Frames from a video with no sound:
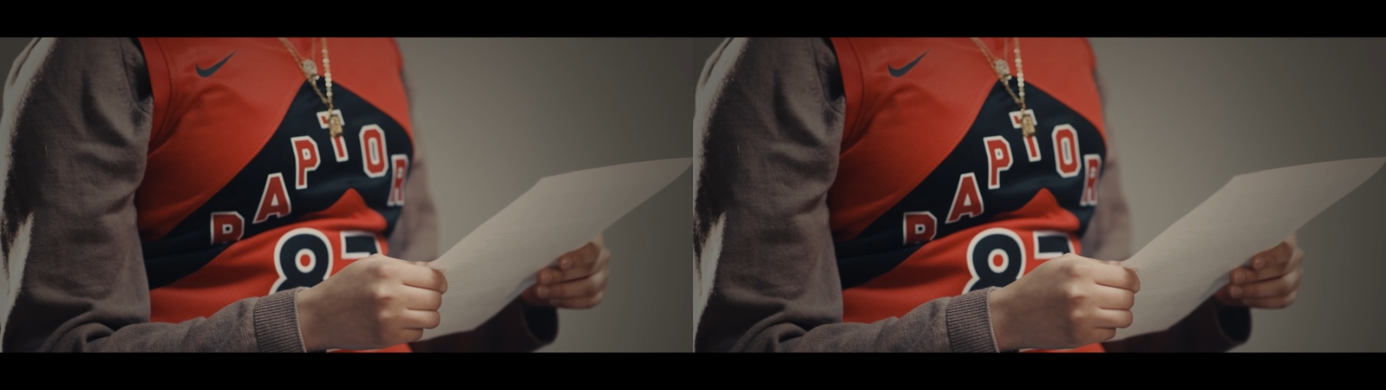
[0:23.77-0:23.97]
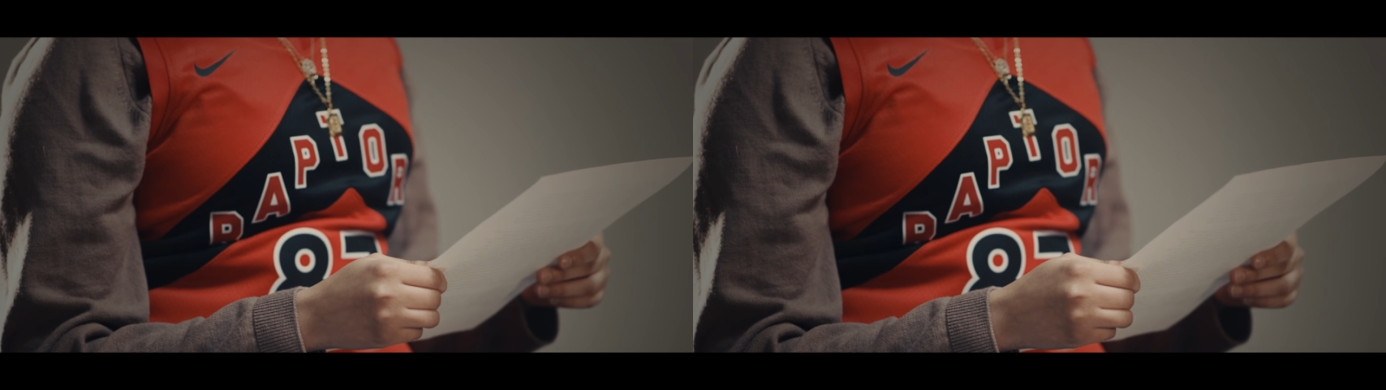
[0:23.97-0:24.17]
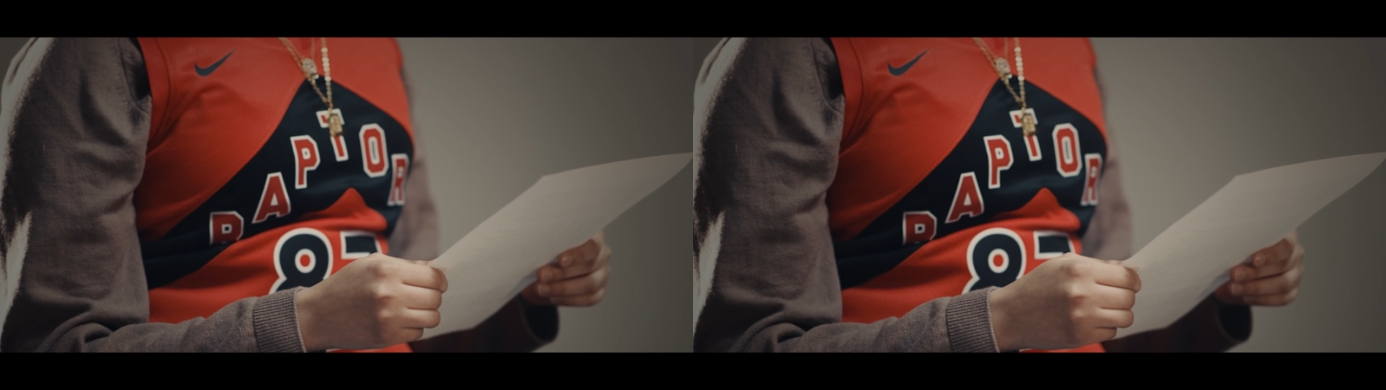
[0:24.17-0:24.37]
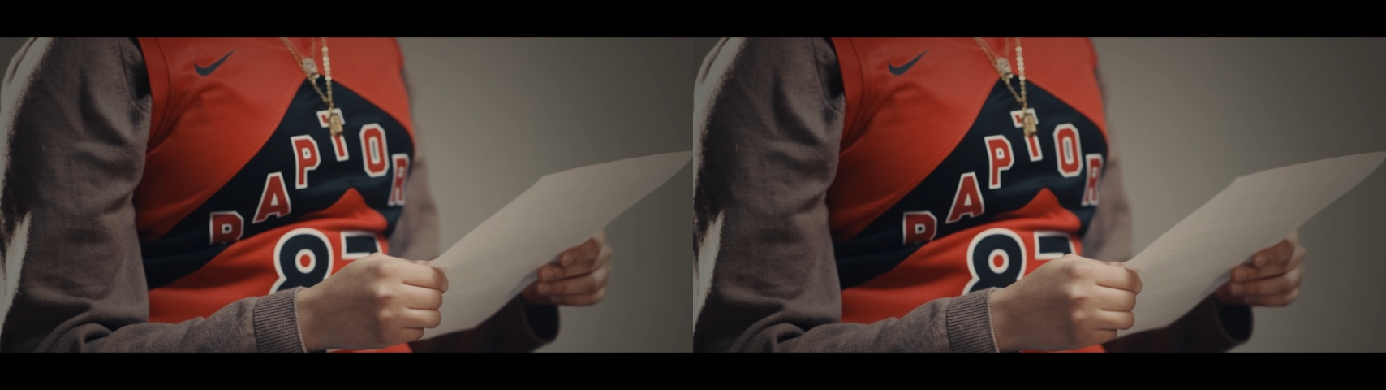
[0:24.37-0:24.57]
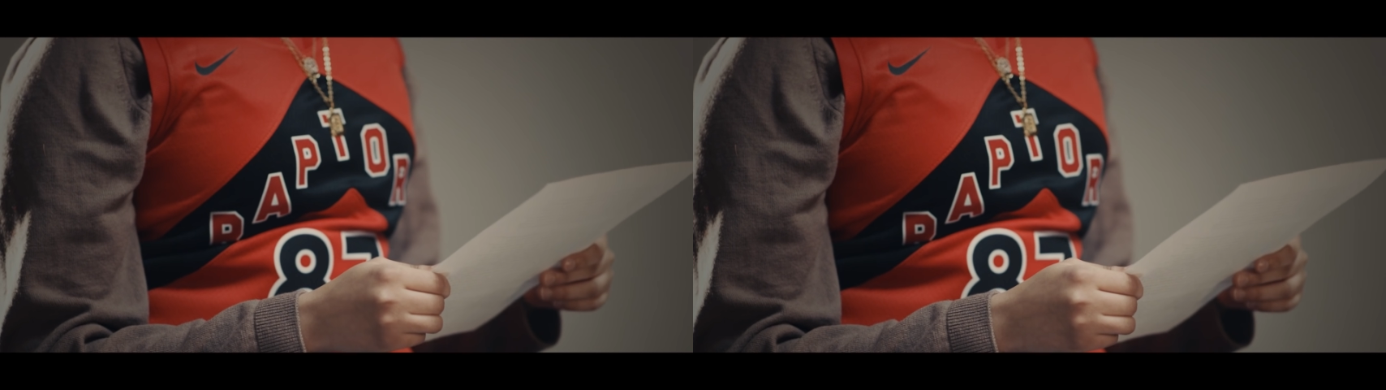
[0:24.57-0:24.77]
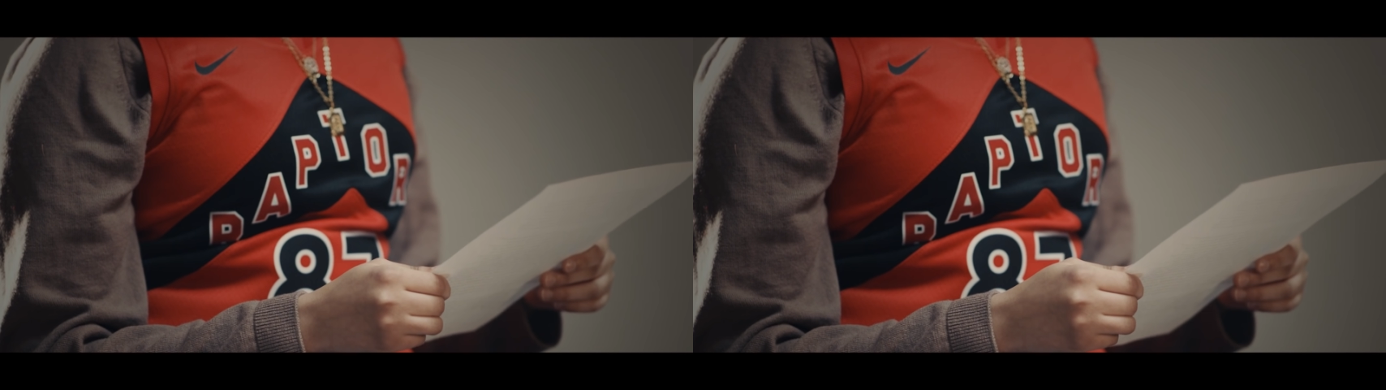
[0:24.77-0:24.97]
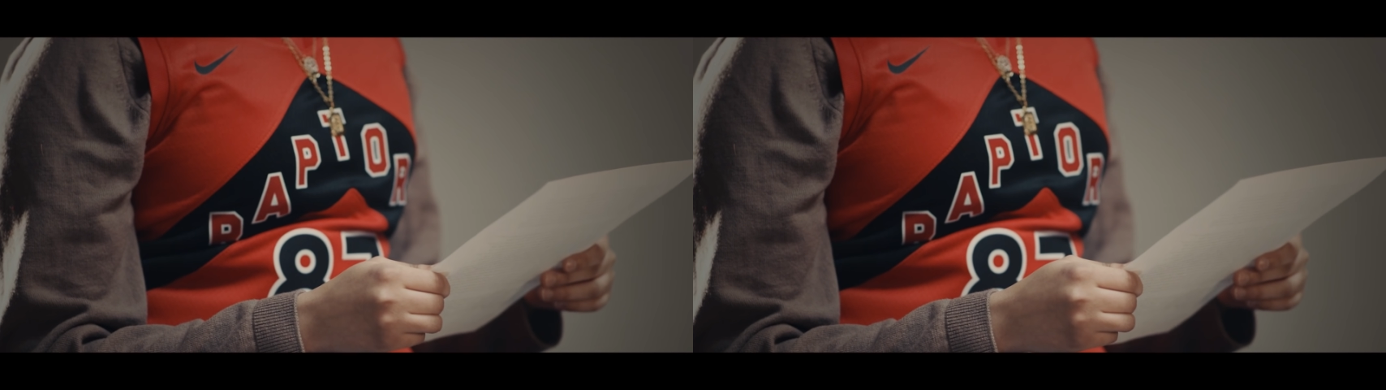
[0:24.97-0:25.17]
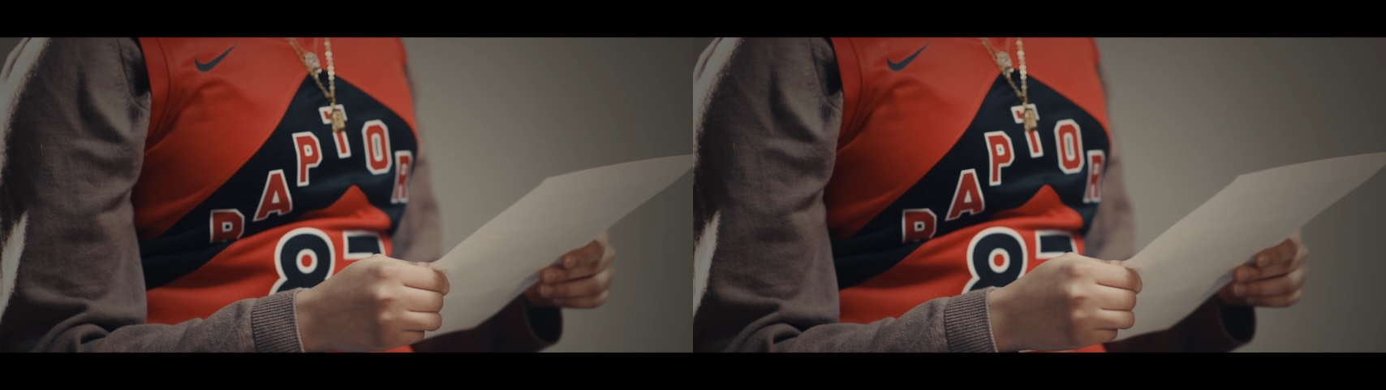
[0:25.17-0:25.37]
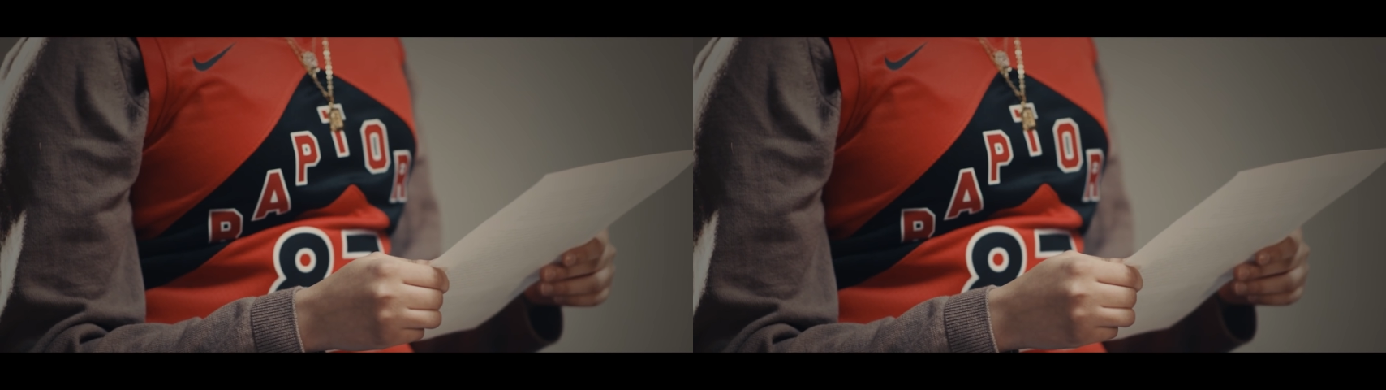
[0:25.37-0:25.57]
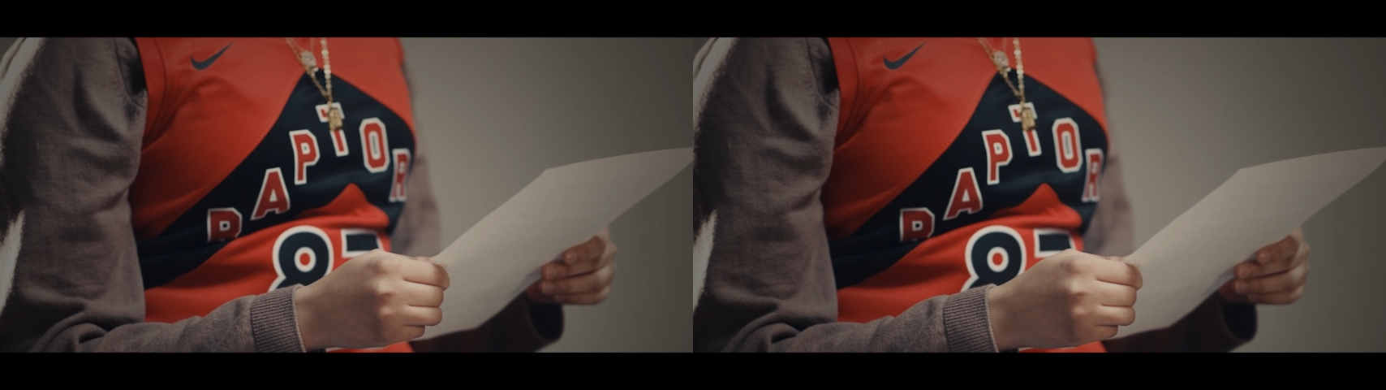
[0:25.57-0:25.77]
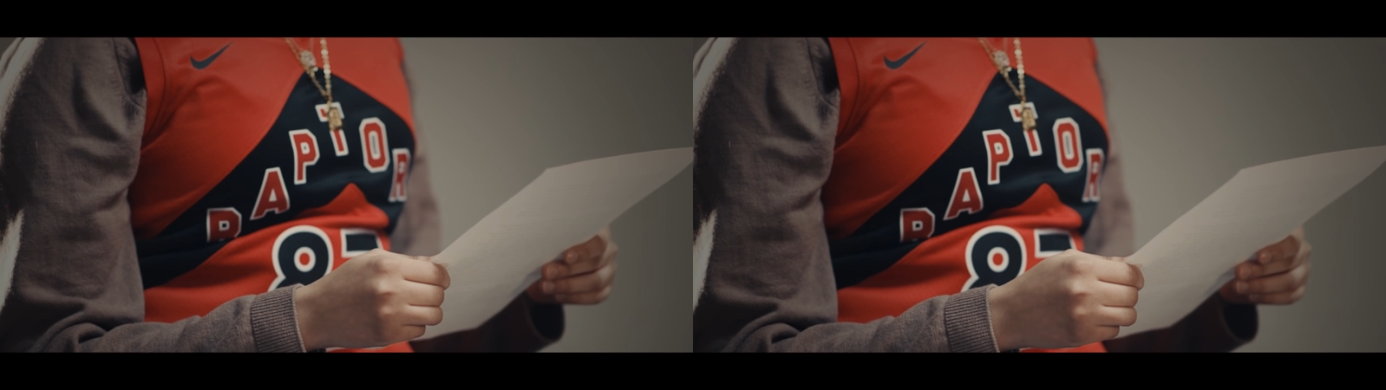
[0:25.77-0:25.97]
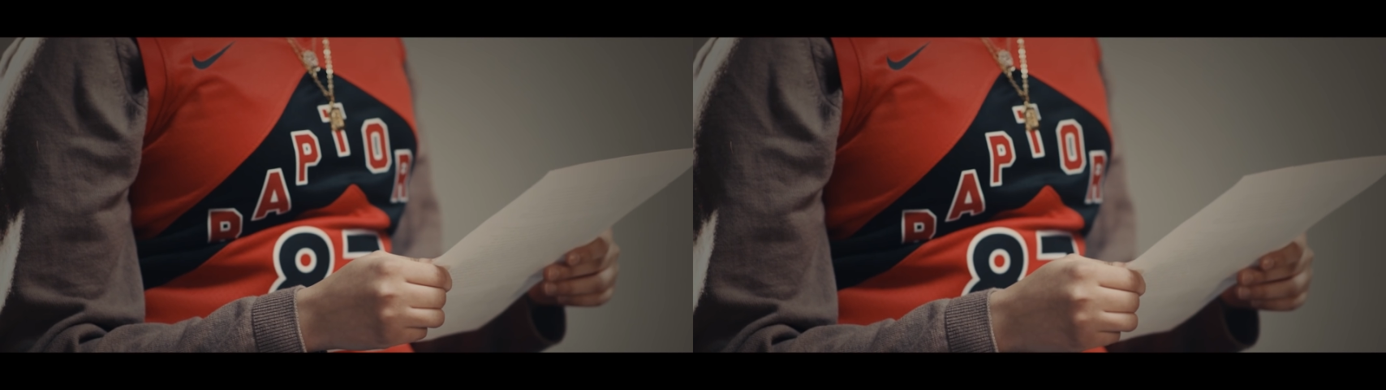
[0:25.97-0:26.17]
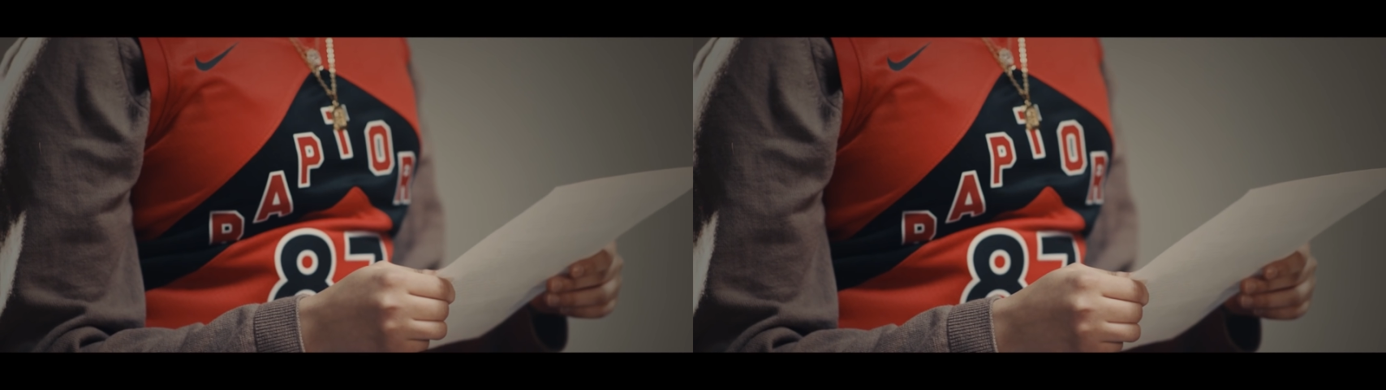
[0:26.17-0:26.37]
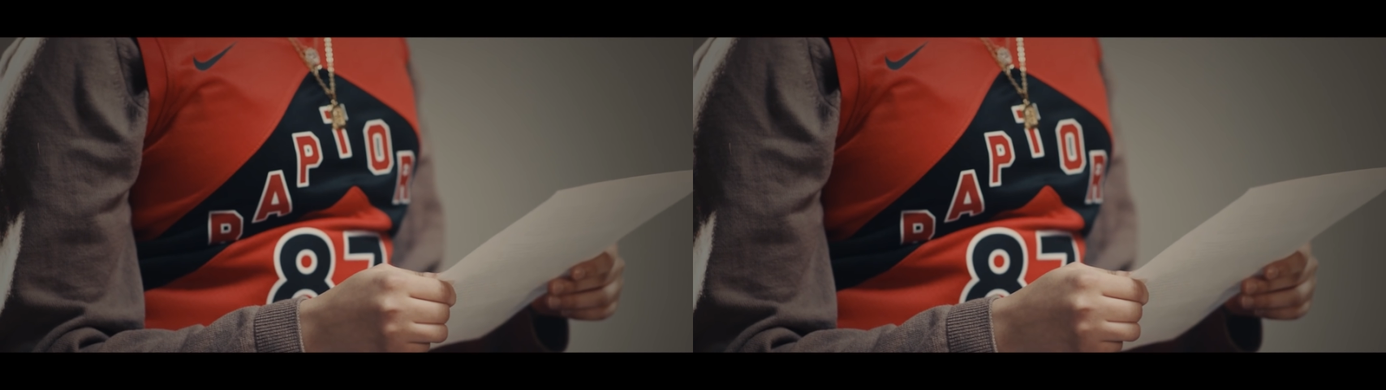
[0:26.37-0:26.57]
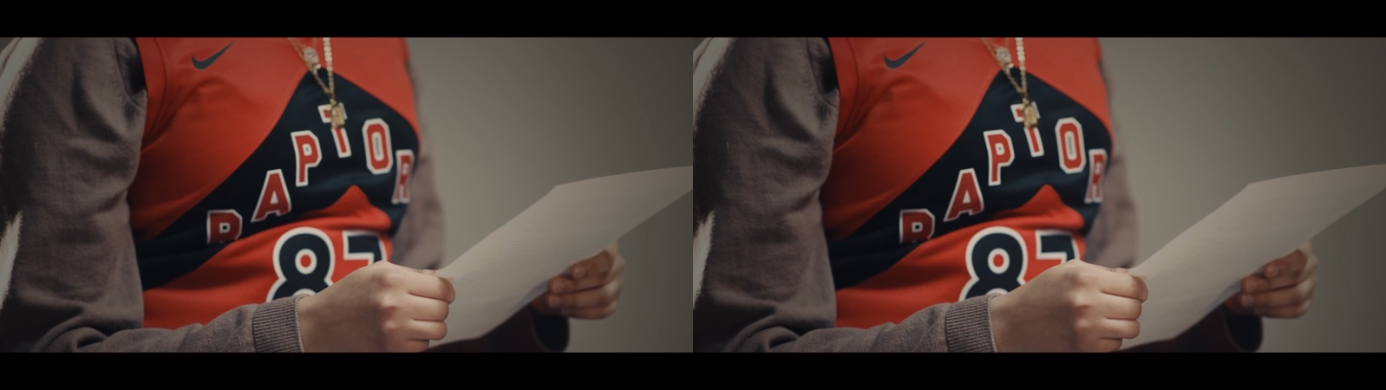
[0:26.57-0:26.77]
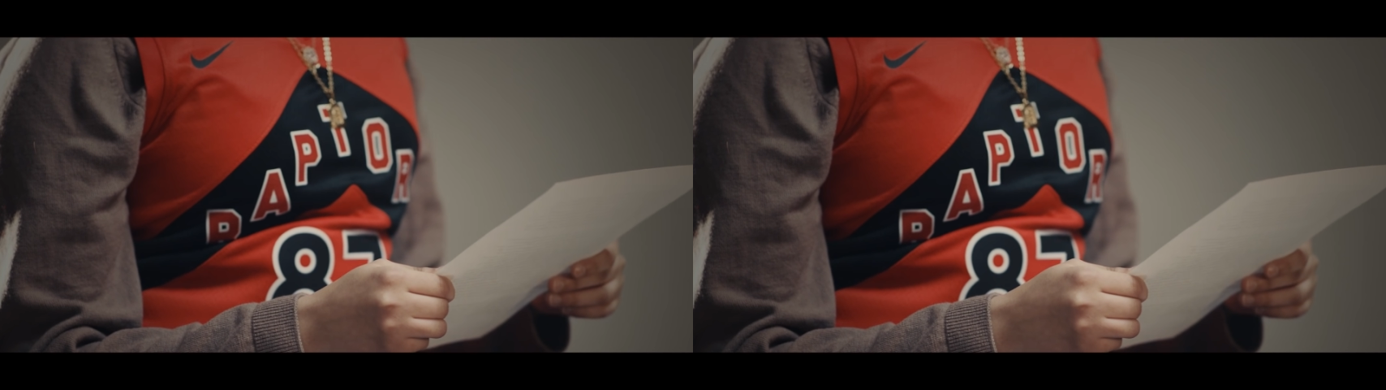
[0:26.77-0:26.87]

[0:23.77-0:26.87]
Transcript: (no speaker visible)